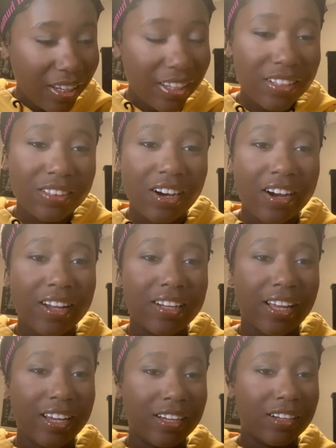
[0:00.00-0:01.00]
he thought
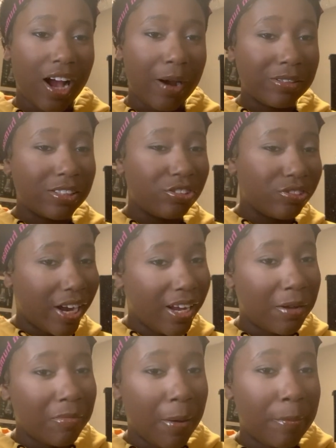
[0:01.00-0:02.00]
like i was
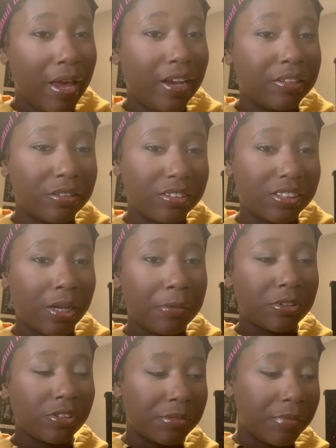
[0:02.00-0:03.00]
dragging my bag down the steps
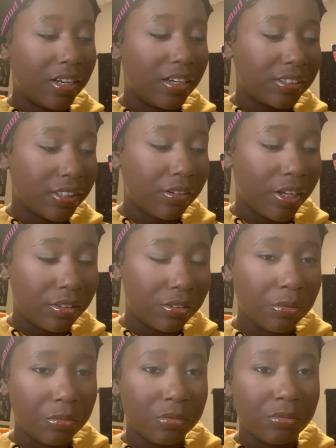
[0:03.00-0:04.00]
so it's making it sound like
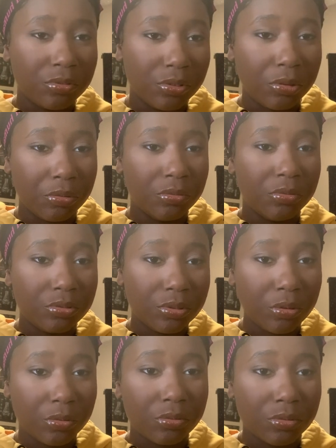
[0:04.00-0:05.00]
doom doom
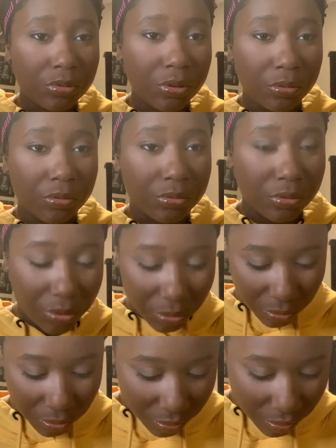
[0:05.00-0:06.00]
doom doom
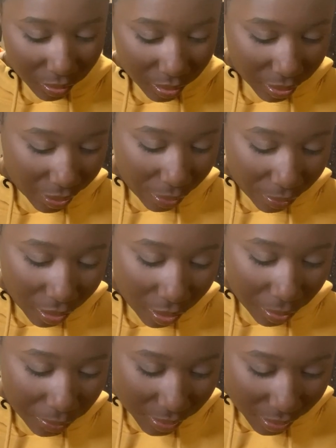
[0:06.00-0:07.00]
doom down all
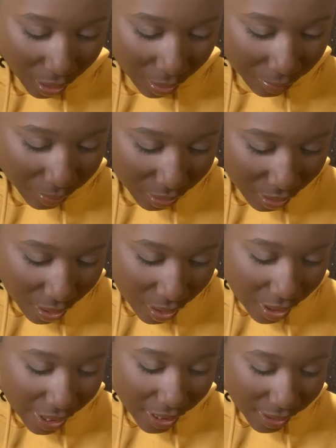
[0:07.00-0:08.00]
them steps
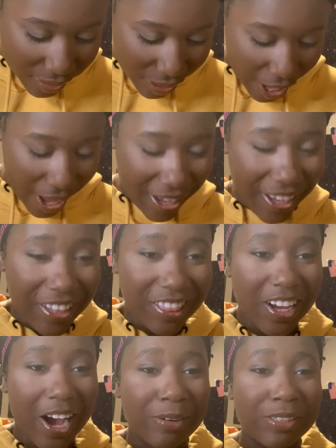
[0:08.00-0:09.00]
he said he
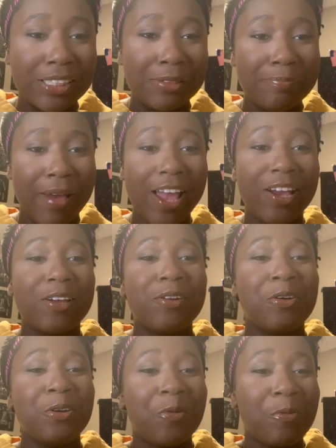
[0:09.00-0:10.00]
thought i was banging
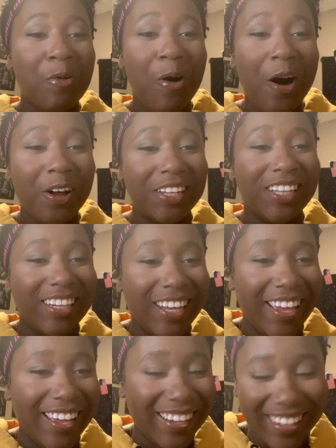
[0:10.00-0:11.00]
on the wall in
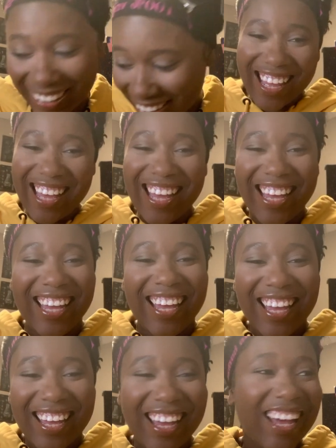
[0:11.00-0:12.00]
there
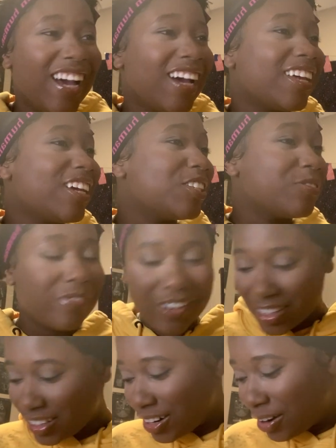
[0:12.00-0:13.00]
it's
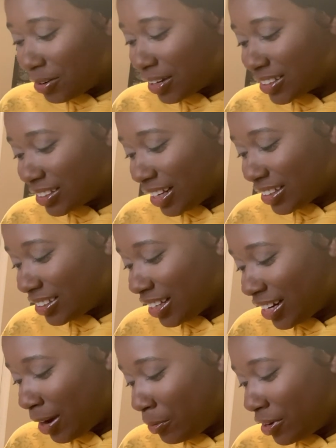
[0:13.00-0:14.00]
funny though, cause that's
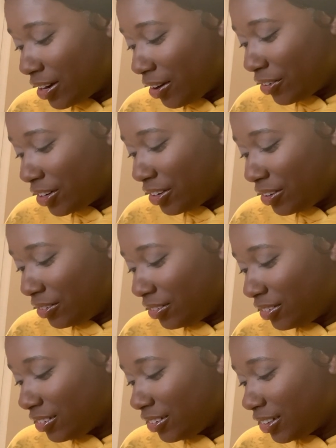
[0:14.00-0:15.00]
something I would never do,
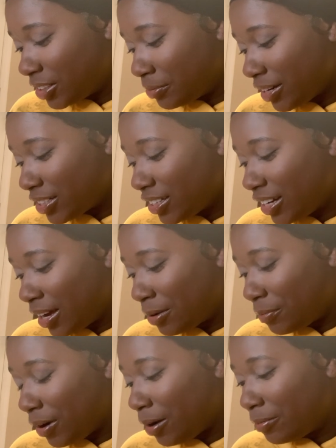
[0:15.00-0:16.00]
especially not
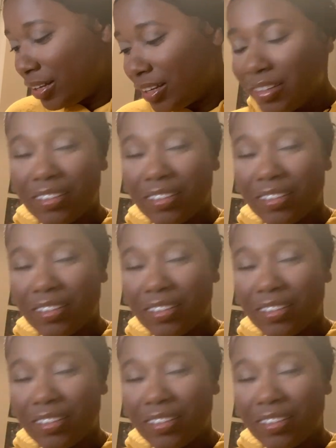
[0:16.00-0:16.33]
public.